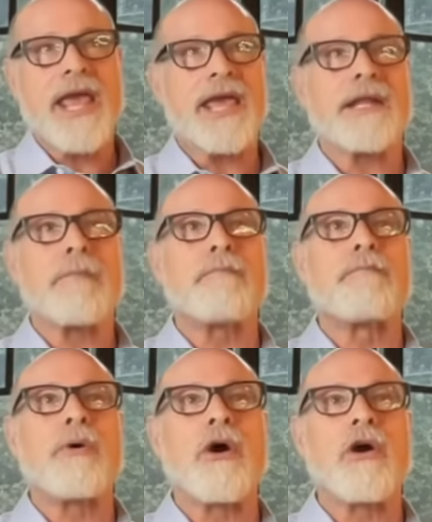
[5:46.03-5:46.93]
in a
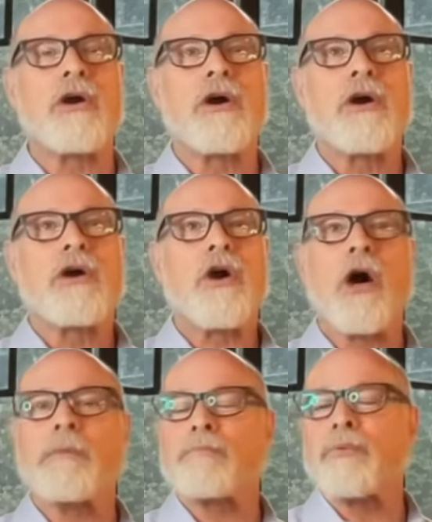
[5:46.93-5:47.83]
book
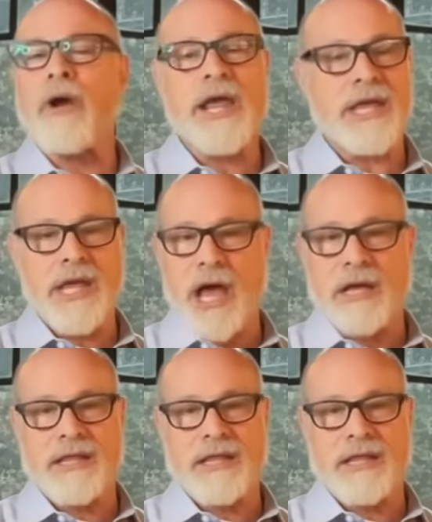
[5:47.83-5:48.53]
called Bright Young